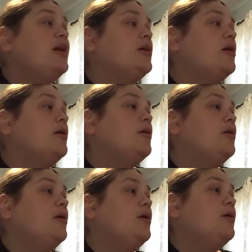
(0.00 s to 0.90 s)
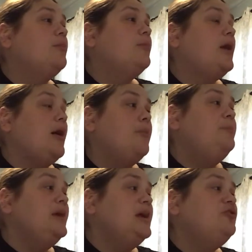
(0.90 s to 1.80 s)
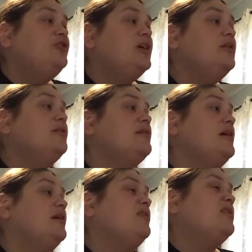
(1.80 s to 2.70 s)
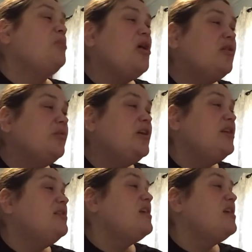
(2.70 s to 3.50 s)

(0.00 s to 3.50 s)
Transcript: out big chairs and smaller ones,